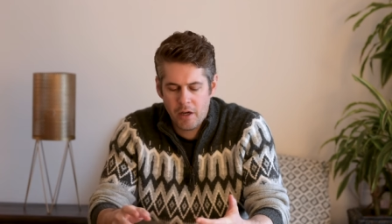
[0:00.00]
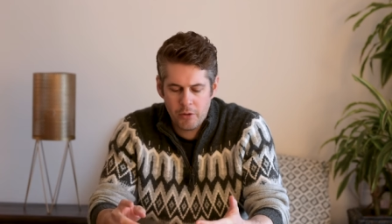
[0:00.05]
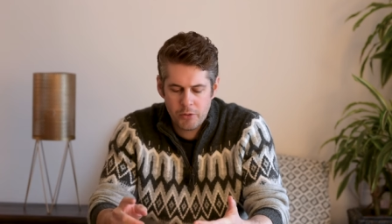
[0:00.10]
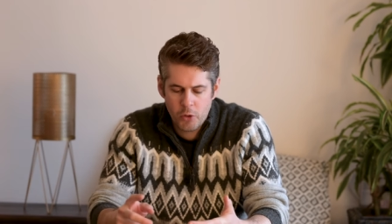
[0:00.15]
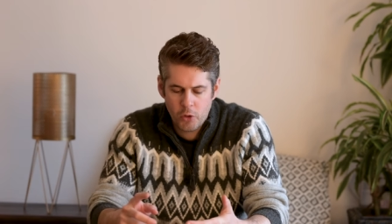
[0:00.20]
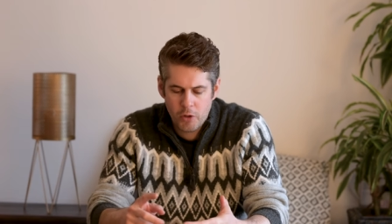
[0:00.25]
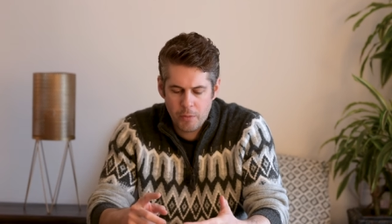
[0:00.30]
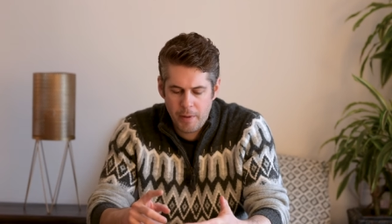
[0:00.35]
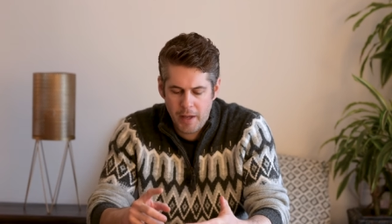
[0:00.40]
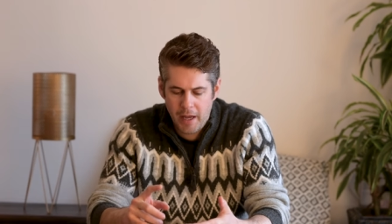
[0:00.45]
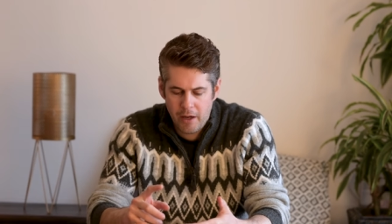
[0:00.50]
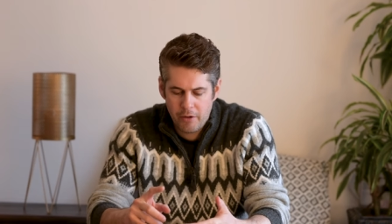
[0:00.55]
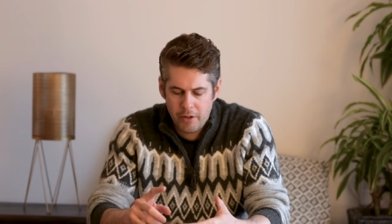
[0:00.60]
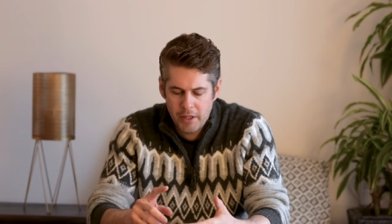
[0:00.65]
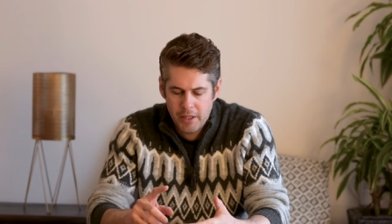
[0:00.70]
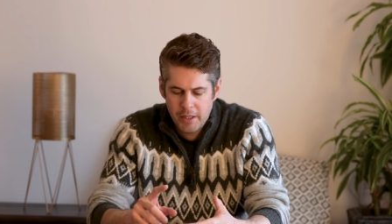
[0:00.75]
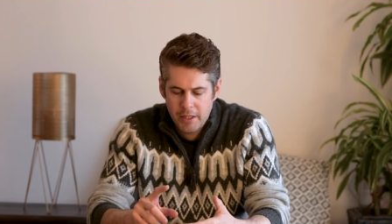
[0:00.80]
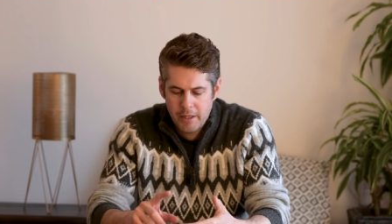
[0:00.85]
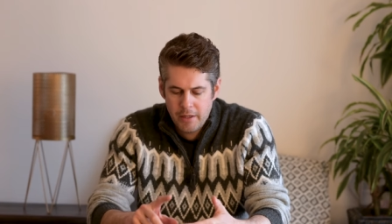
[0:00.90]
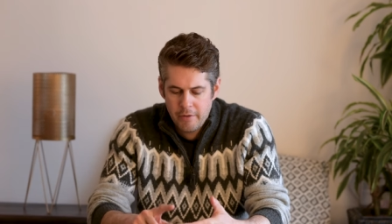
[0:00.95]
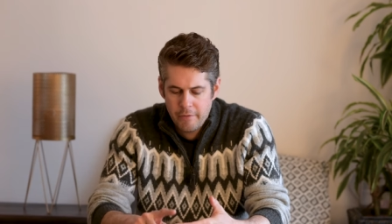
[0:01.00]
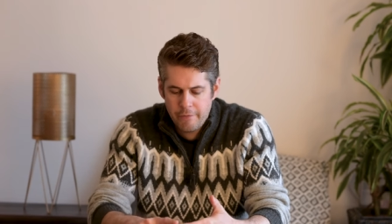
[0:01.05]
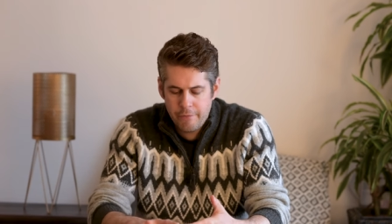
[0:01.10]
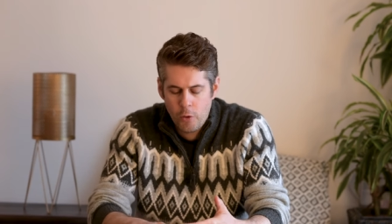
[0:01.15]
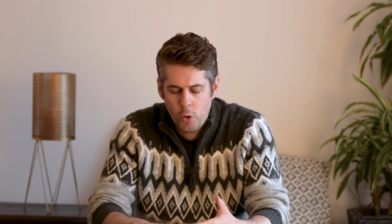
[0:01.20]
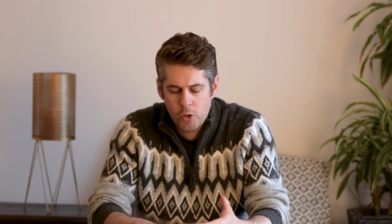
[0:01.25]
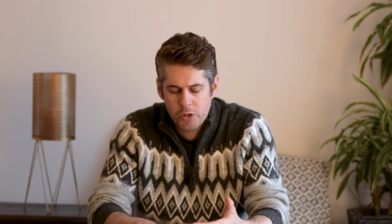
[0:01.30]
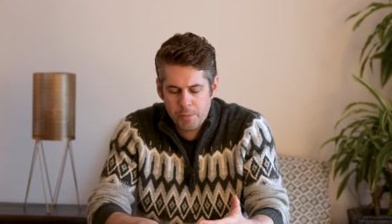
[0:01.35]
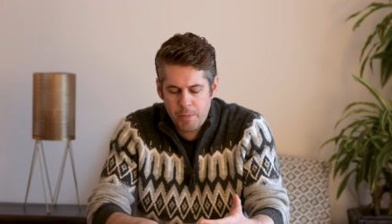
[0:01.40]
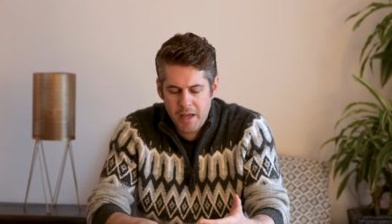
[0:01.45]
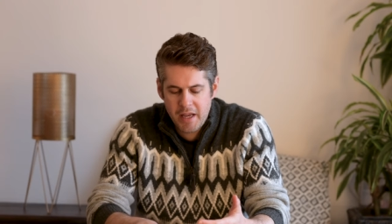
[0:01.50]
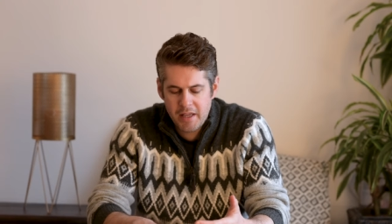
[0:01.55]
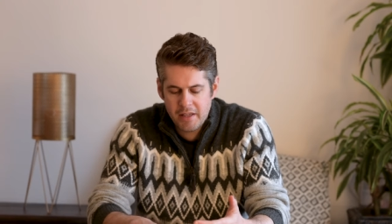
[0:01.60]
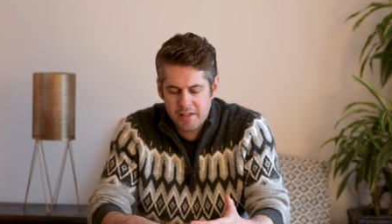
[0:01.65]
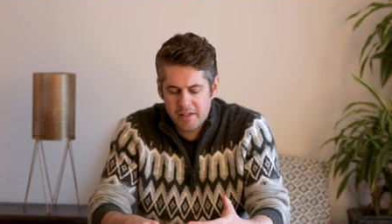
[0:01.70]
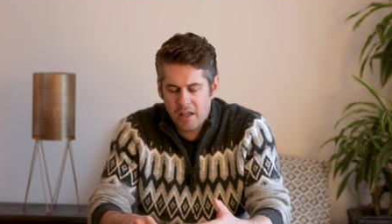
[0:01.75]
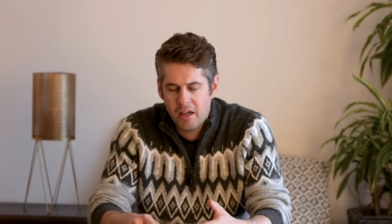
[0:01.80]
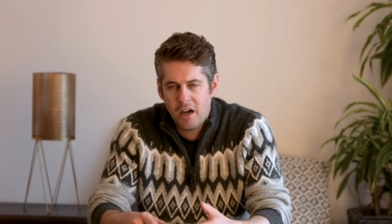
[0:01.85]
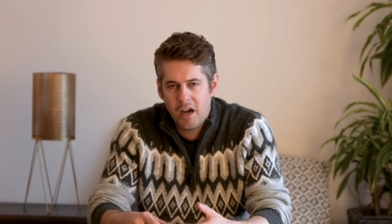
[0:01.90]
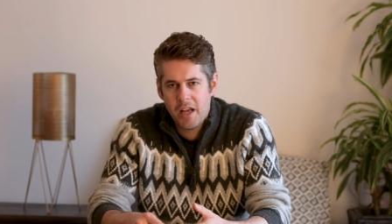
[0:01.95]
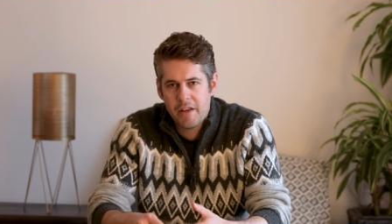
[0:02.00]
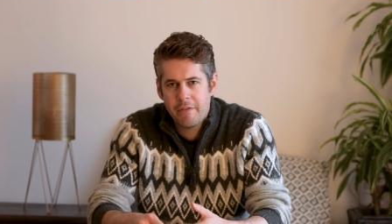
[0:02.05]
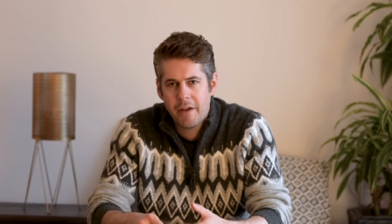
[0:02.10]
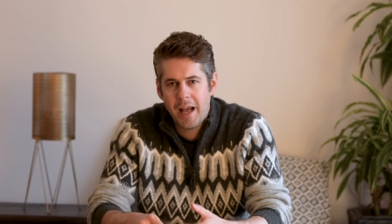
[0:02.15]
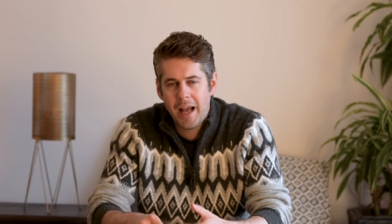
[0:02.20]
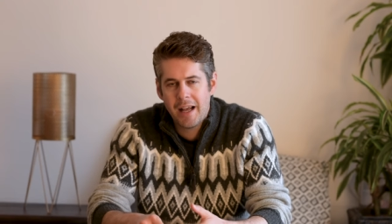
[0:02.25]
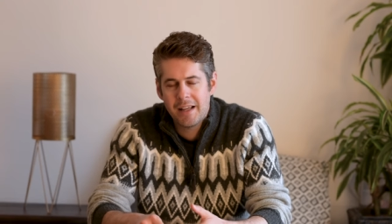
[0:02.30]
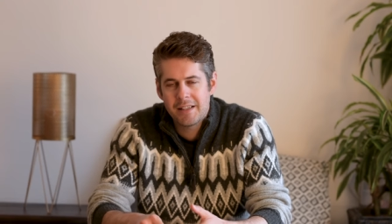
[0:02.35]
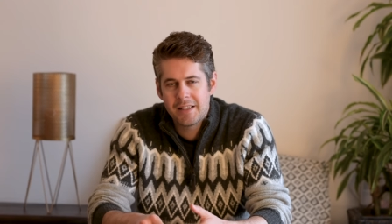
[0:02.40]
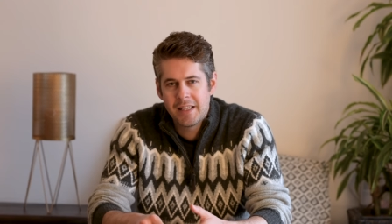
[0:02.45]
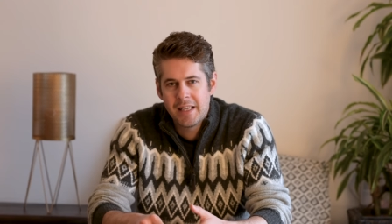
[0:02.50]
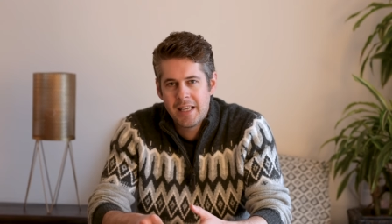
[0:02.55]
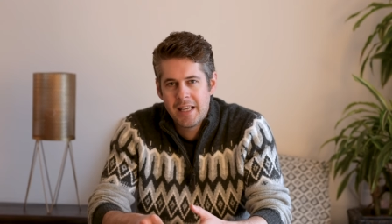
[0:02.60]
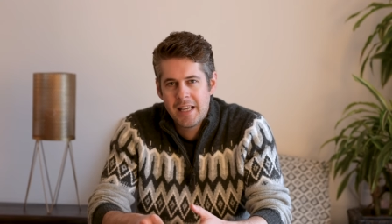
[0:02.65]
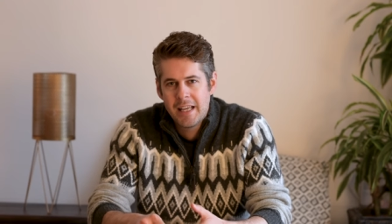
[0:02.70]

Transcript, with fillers: I'll talk about four speakers that I've had